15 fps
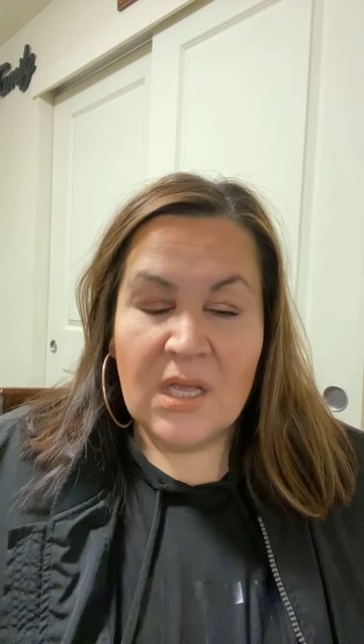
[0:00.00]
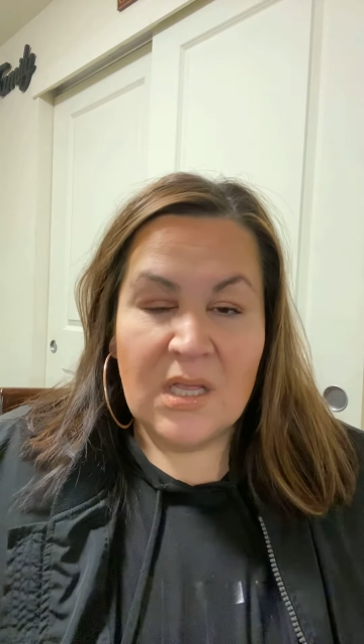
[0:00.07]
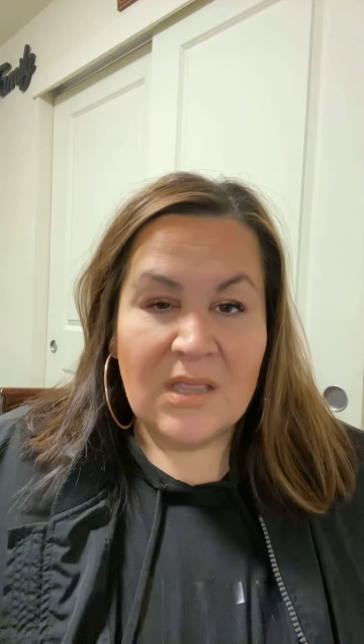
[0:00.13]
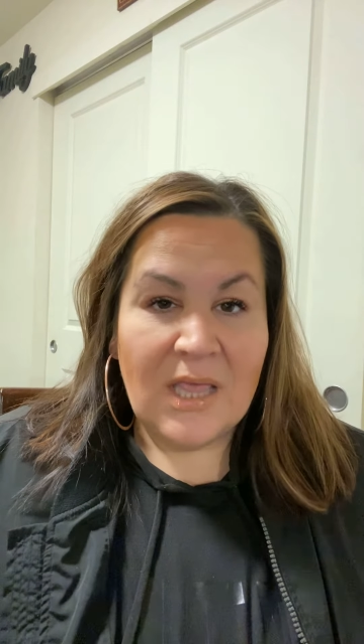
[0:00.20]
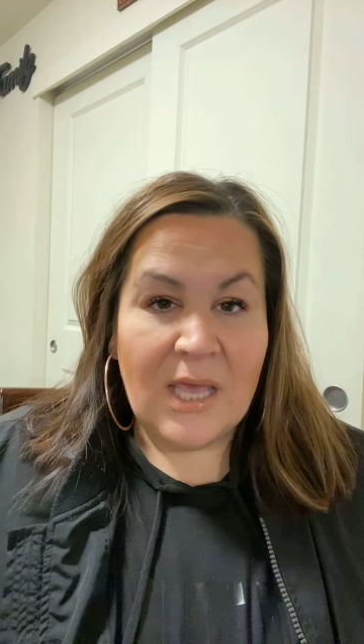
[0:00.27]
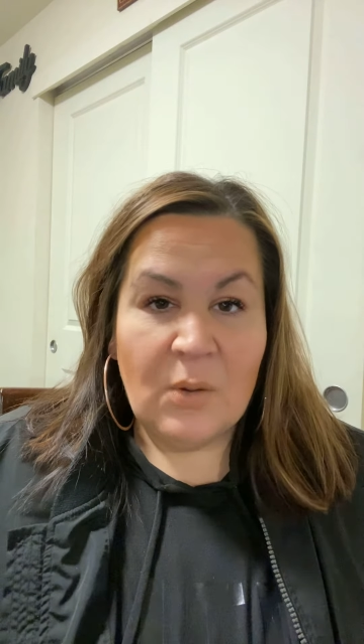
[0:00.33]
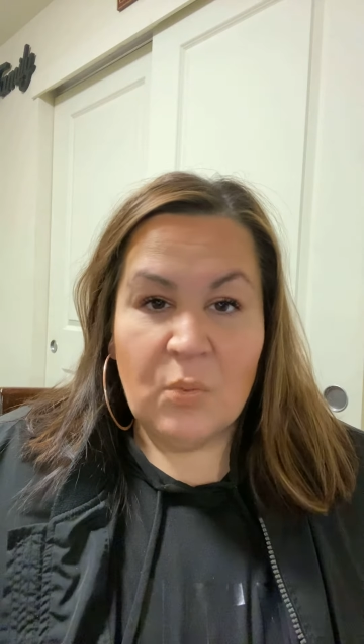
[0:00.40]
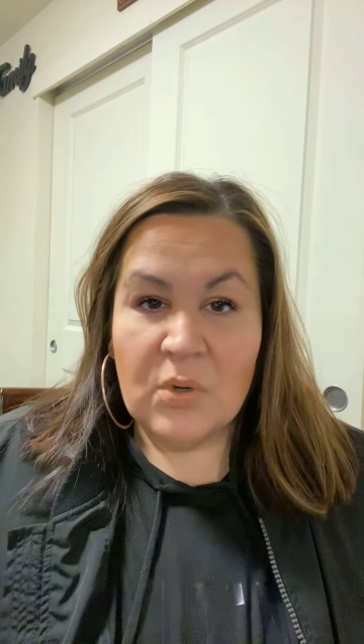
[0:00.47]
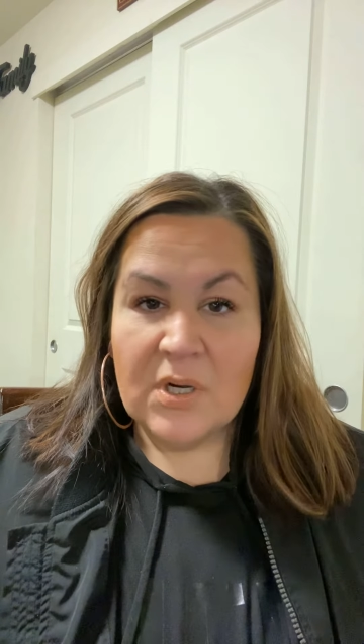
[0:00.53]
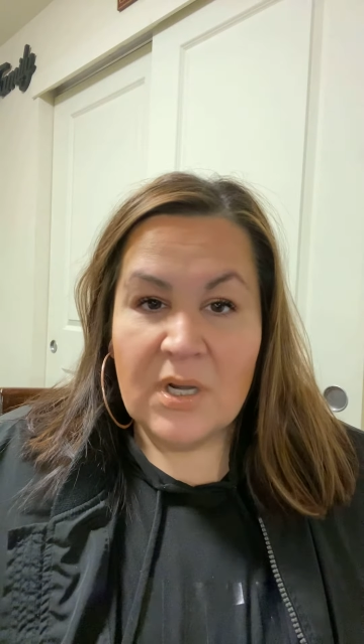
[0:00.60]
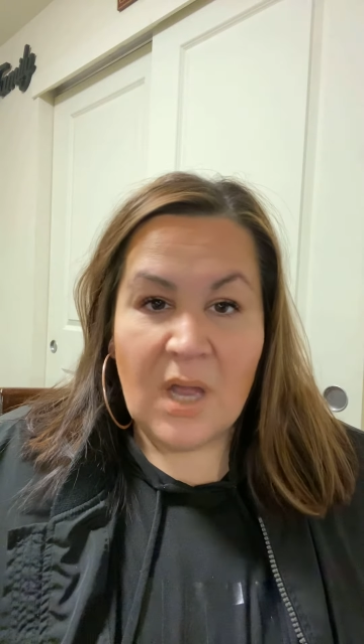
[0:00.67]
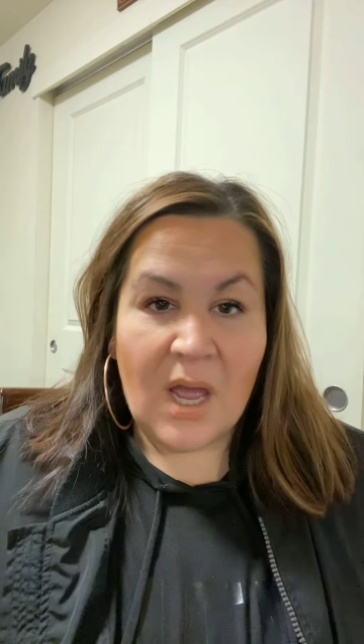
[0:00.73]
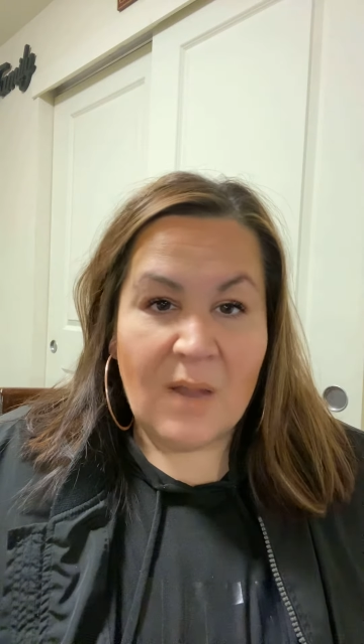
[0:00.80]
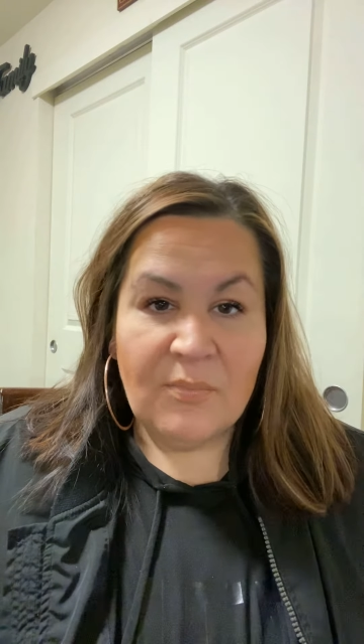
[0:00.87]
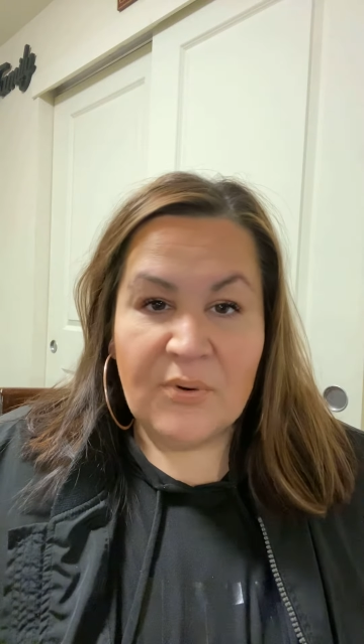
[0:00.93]
They were
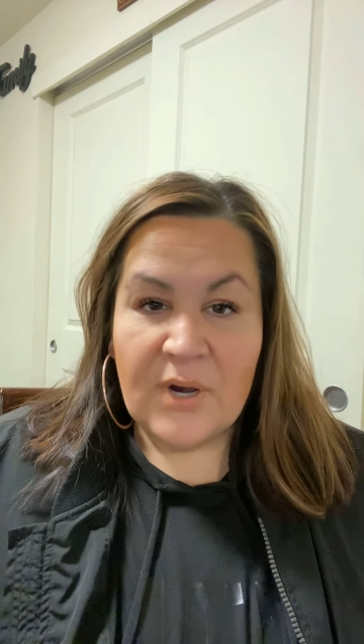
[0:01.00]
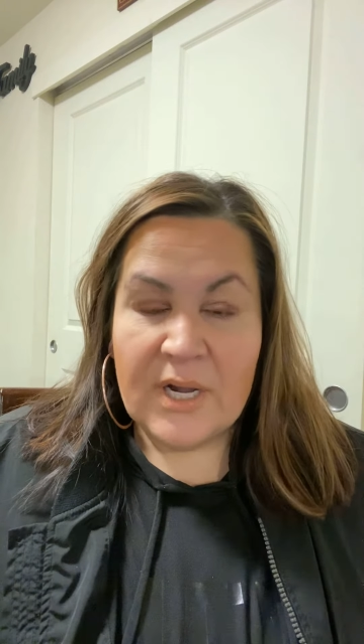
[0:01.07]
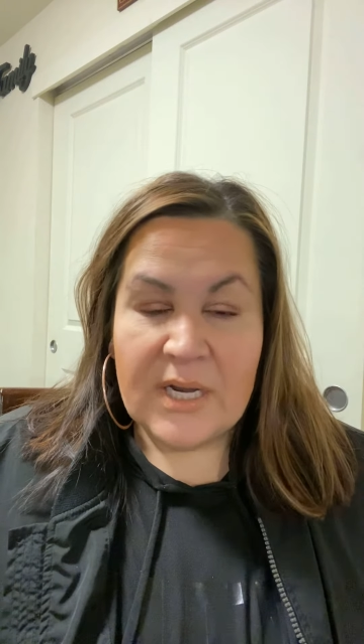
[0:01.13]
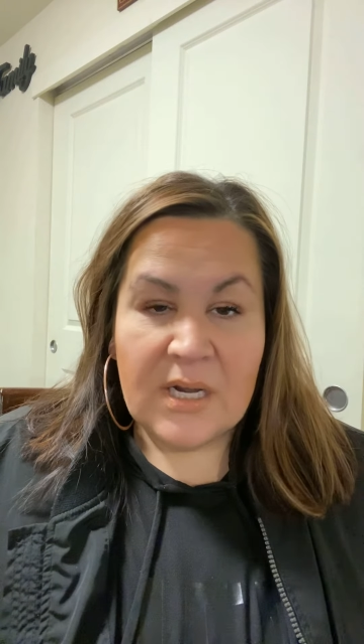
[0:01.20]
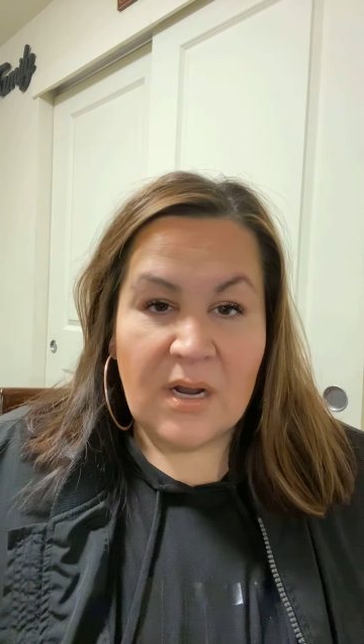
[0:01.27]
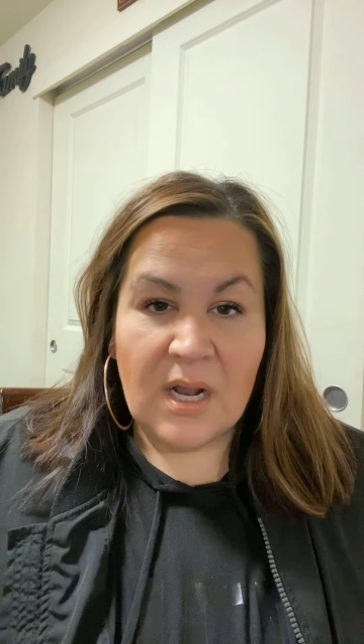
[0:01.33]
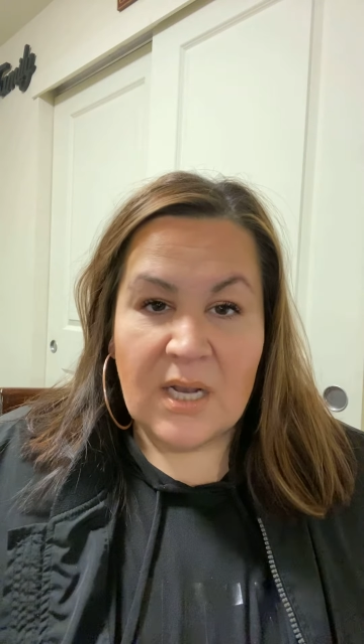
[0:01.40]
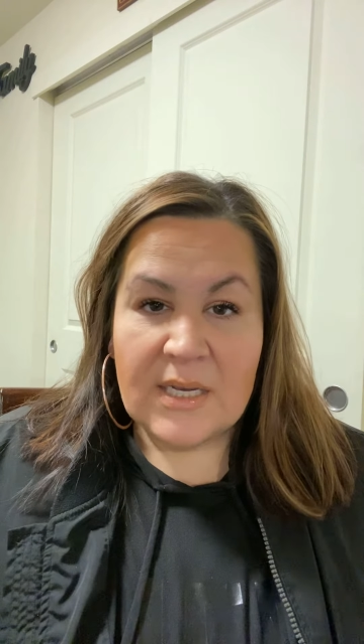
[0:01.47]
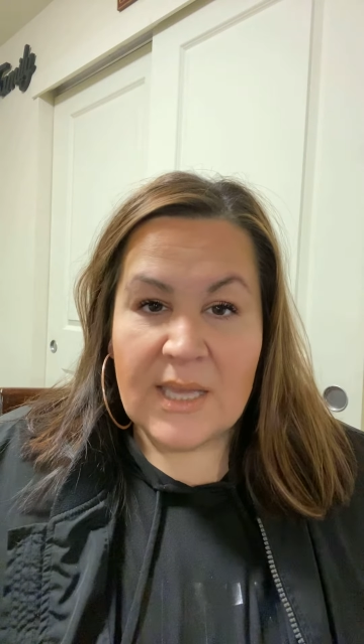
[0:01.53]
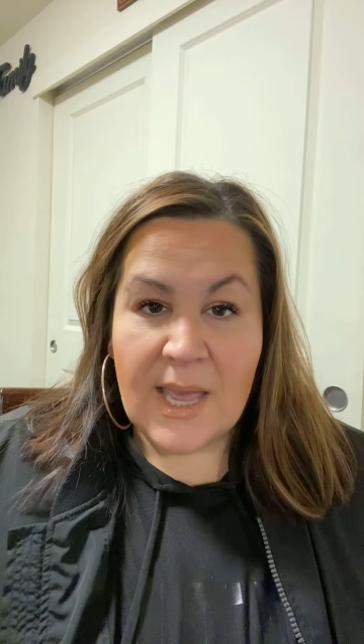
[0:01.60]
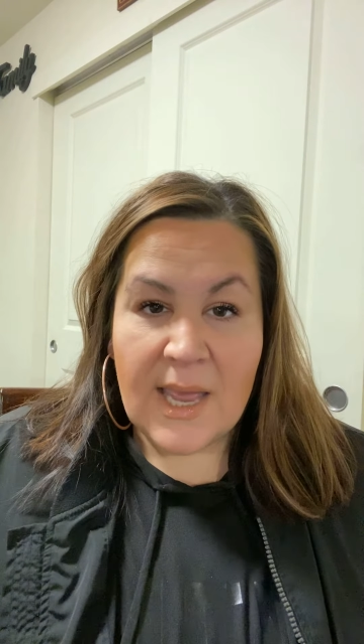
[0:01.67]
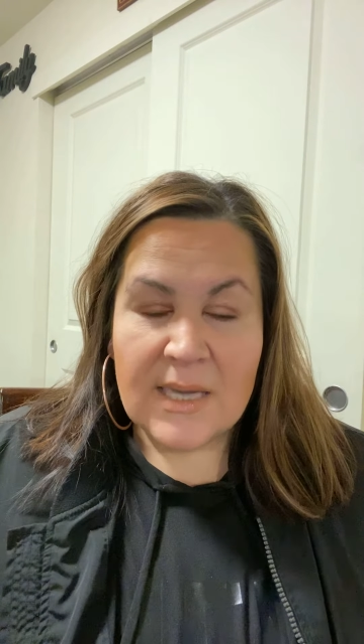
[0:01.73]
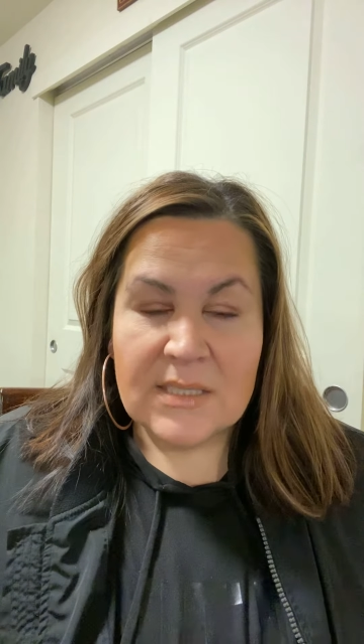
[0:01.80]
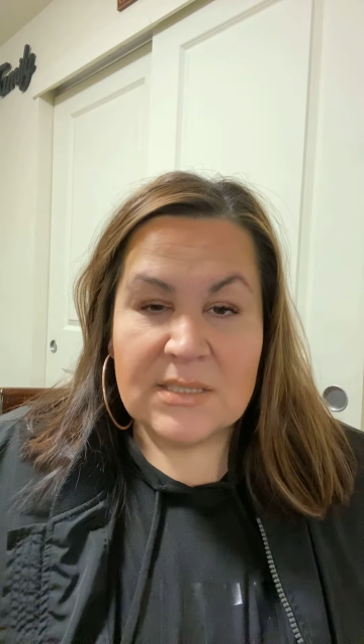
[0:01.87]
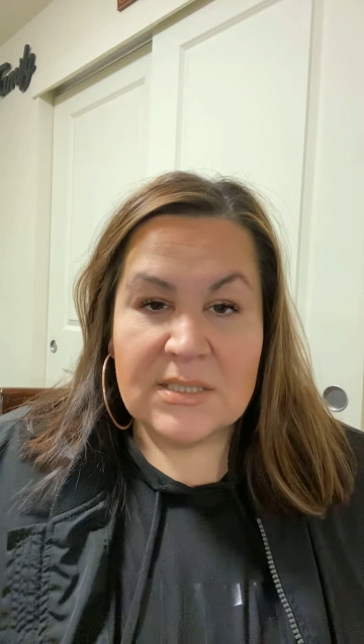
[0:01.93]
not printed on
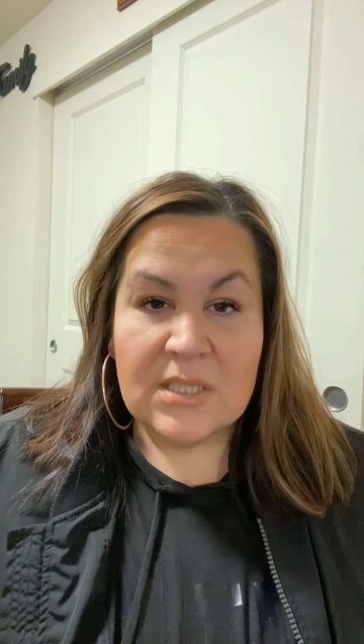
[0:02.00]
yet.